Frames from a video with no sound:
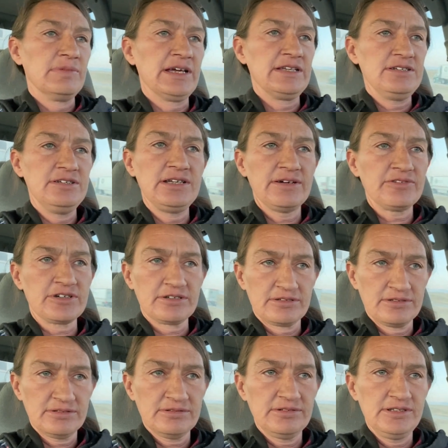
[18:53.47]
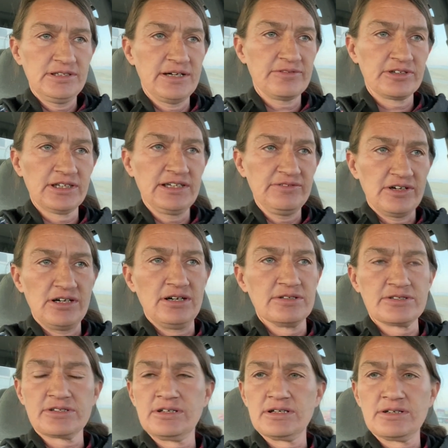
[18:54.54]
And you never leave a
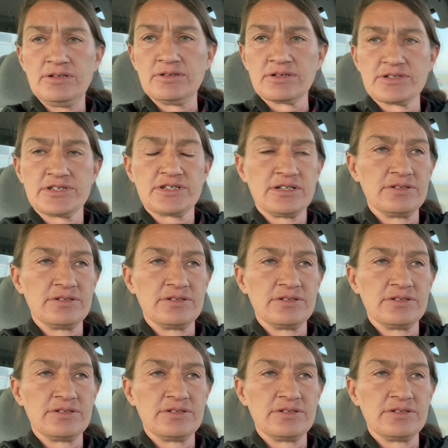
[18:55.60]
halter on a horse.